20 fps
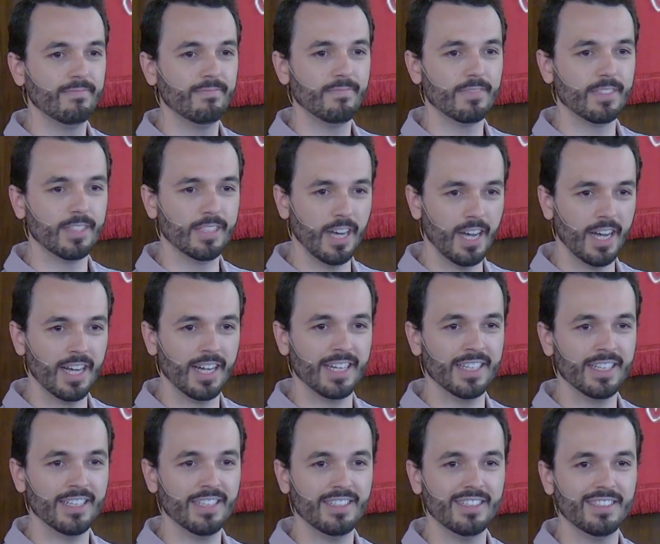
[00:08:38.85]

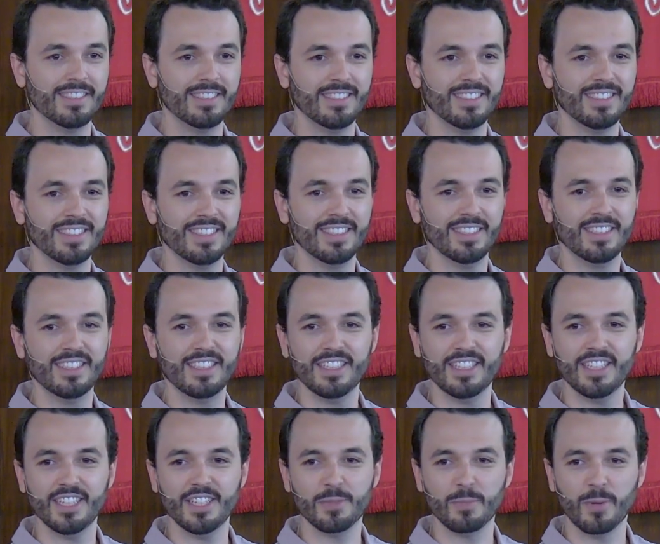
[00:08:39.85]
God
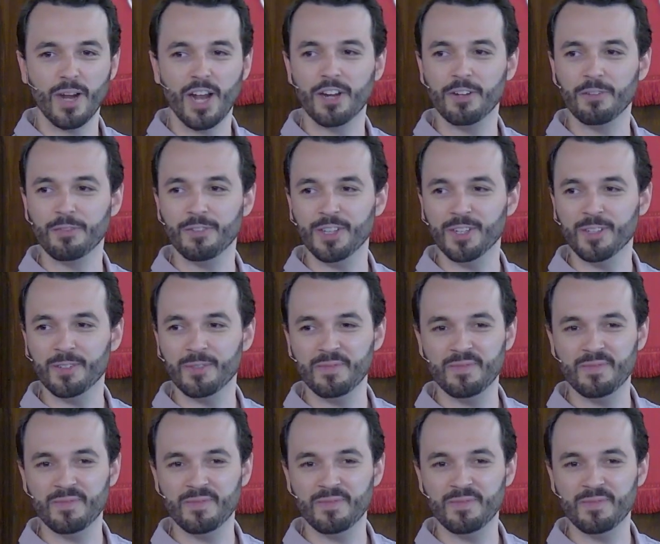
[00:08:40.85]
is proud of you.